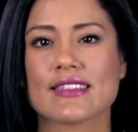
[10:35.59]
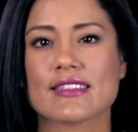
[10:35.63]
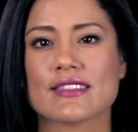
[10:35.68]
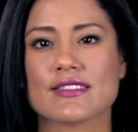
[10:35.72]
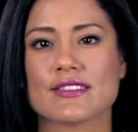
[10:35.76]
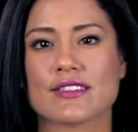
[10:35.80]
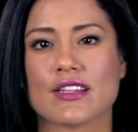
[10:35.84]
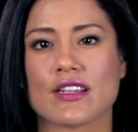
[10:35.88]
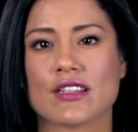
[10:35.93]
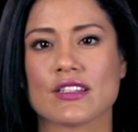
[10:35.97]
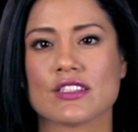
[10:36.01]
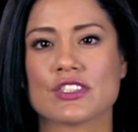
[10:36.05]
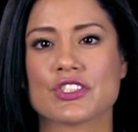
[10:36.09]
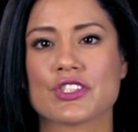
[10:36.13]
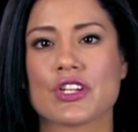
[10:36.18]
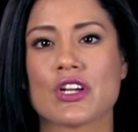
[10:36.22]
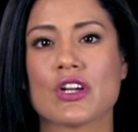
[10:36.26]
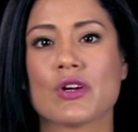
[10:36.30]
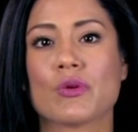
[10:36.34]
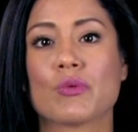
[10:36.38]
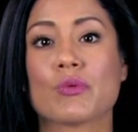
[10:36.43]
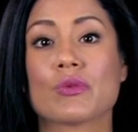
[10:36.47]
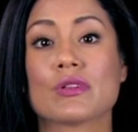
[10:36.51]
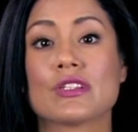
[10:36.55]
this knowledge
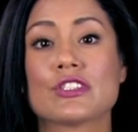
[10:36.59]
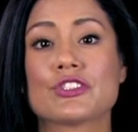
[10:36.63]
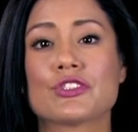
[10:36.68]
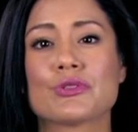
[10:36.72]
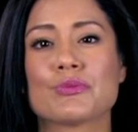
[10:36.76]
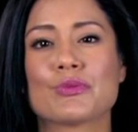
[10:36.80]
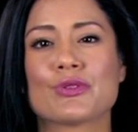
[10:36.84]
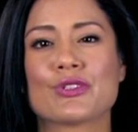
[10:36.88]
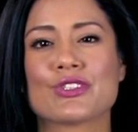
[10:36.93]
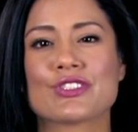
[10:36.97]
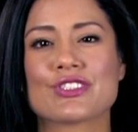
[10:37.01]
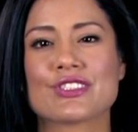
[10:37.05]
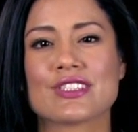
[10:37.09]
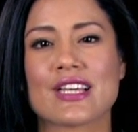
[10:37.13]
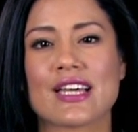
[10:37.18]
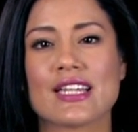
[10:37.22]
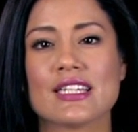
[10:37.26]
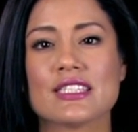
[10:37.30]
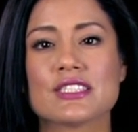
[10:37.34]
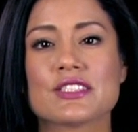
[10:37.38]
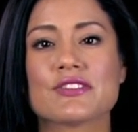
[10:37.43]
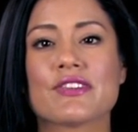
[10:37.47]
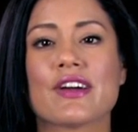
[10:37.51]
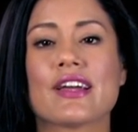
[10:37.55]
will lead to more
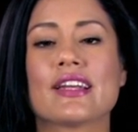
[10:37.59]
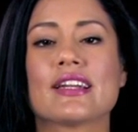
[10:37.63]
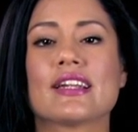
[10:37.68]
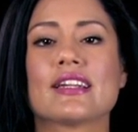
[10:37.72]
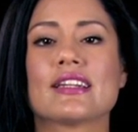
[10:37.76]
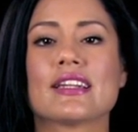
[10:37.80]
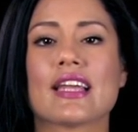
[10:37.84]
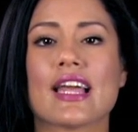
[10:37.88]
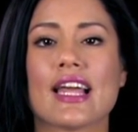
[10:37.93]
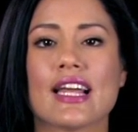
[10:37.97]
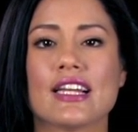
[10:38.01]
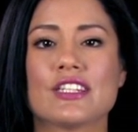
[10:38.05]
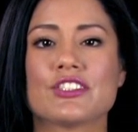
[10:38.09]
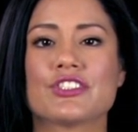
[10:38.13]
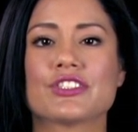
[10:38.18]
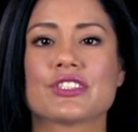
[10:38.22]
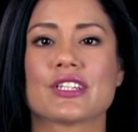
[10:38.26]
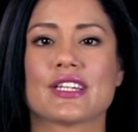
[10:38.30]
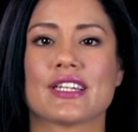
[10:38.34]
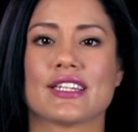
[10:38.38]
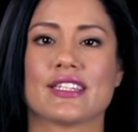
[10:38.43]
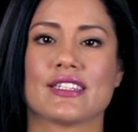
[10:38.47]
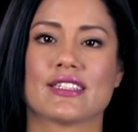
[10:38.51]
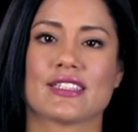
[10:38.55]
satisfied and
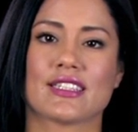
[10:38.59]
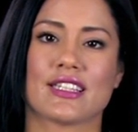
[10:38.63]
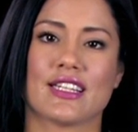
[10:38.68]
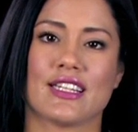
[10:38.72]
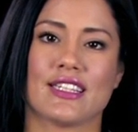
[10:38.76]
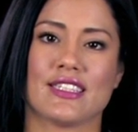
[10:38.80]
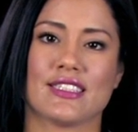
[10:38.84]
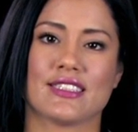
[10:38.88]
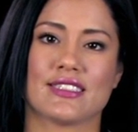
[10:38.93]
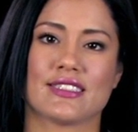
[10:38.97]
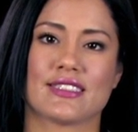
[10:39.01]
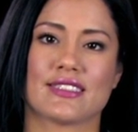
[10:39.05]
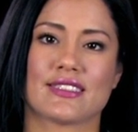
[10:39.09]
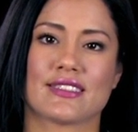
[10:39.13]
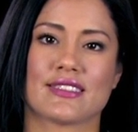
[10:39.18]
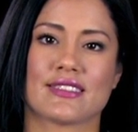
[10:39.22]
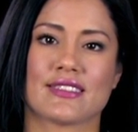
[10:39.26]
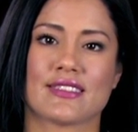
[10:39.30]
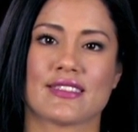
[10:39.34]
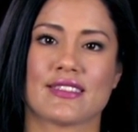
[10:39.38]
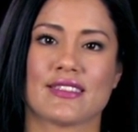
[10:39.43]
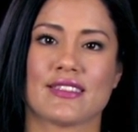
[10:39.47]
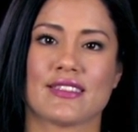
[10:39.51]
educated clients.